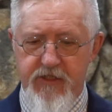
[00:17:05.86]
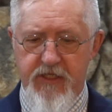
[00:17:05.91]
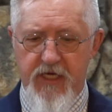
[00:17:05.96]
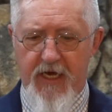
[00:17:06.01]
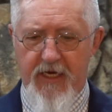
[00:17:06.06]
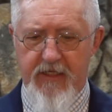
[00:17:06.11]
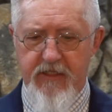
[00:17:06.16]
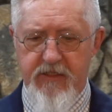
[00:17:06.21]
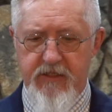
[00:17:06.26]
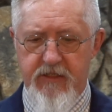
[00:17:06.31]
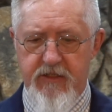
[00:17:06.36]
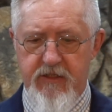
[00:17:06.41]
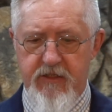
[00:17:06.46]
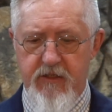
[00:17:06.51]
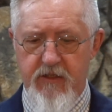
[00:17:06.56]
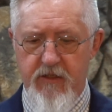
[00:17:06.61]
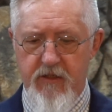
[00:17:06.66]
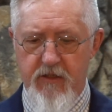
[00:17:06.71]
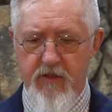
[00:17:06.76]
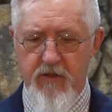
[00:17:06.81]
text,
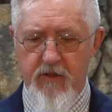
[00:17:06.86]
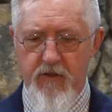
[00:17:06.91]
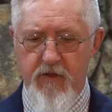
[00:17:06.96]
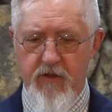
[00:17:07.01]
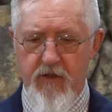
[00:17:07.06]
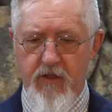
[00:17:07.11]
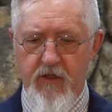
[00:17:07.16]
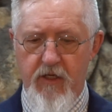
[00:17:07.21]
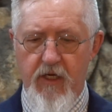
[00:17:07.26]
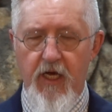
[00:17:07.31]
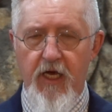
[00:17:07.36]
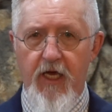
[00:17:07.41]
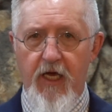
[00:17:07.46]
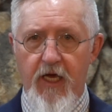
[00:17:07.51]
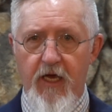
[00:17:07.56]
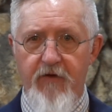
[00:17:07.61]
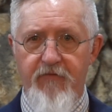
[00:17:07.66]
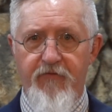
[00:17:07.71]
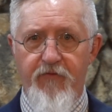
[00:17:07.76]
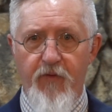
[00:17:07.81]

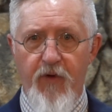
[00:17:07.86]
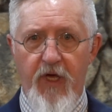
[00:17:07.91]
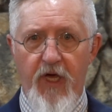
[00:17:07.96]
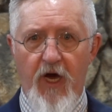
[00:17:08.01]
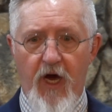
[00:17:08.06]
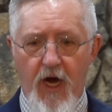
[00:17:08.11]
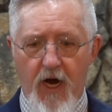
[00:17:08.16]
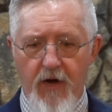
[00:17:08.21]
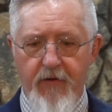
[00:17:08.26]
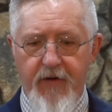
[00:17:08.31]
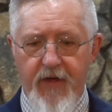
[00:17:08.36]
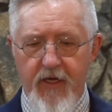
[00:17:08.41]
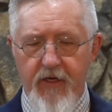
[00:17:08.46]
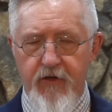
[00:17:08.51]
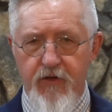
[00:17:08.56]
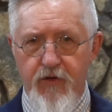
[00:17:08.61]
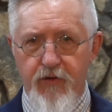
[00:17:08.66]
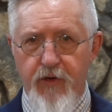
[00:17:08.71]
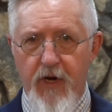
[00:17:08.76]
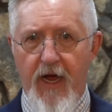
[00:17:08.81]
if we are
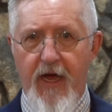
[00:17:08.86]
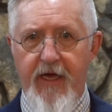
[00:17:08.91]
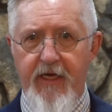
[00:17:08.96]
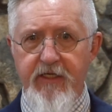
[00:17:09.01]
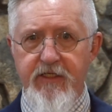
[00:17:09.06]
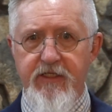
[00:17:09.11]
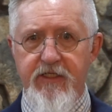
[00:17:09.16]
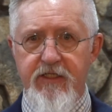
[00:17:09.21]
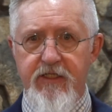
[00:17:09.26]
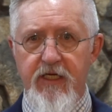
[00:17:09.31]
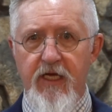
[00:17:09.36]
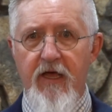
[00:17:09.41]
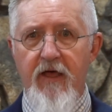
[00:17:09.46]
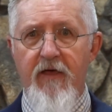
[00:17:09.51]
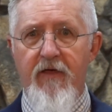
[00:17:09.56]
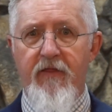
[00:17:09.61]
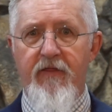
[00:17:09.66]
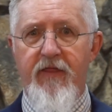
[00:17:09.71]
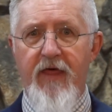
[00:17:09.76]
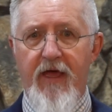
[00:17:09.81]
in Christ,
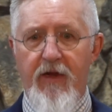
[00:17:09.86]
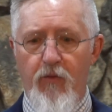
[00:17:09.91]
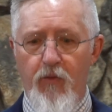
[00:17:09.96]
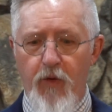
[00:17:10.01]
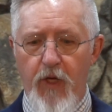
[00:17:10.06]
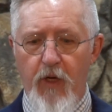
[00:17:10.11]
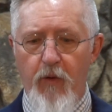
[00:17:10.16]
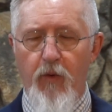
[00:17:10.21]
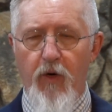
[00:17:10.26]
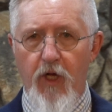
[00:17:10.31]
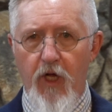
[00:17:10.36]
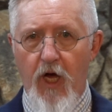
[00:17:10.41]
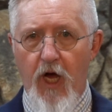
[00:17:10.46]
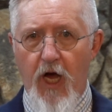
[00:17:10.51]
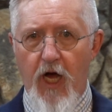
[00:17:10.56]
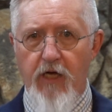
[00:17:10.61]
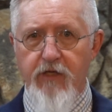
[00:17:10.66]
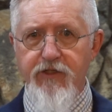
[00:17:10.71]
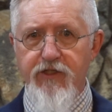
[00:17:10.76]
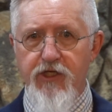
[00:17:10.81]
then we will
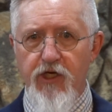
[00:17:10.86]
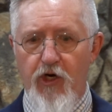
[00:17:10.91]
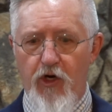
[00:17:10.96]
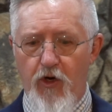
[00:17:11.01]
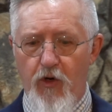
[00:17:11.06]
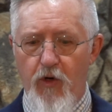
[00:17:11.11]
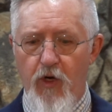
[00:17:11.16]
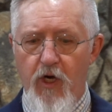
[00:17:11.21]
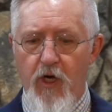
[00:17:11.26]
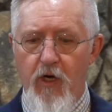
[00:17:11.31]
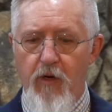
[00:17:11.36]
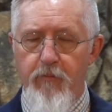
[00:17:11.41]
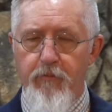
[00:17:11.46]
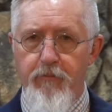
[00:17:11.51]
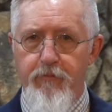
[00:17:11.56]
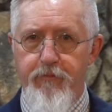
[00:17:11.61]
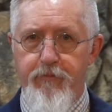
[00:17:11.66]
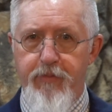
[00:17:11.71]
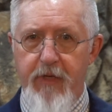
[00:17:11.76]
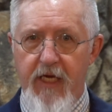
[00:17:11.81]

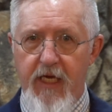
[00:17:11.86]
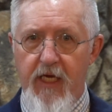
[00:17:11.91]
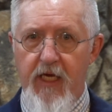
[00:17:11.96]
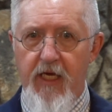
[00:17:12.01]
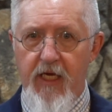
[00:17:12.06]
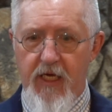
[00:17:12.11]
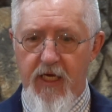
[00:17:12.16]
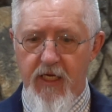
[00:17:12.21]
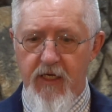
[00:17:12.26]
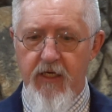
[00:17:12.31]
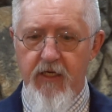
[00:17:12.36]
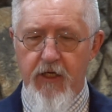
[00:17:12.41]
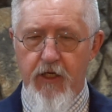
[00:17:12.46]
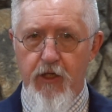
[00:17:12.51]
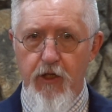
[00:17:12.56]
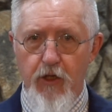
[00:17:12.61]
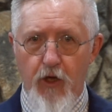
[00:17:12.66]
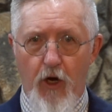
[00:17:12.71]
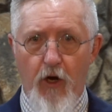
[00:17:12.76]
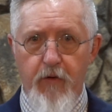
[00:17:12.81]
also be in
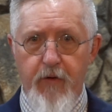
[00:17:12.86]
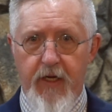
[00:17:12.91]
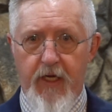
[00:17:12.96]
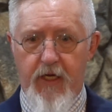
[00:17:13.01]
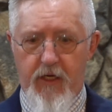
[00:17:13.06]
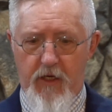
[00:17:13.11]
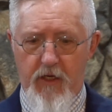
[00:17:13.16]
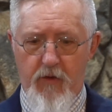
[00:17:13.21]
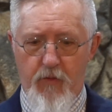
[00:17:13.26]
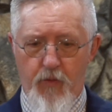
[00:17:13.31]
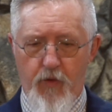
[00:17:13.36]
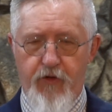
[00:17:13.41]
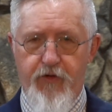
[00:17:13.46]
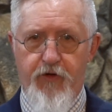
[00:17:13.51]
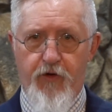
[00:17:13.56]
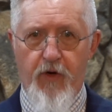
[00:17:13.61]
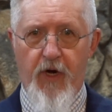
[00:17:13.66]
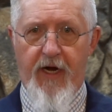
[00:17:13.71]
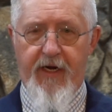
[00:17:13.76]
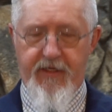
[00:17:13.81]
glory with
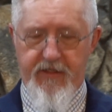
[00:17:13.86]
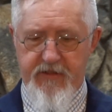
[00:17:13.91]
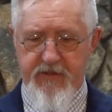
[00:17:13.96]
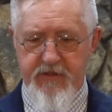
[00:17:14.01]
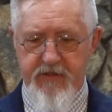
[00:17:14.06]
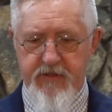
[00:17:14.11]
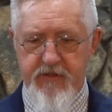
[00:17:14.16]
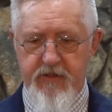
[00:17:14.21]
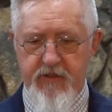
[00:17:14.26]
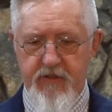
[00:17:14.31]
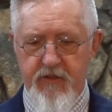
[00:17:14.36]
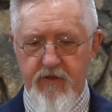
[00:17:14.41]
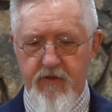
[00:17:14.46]
Christ.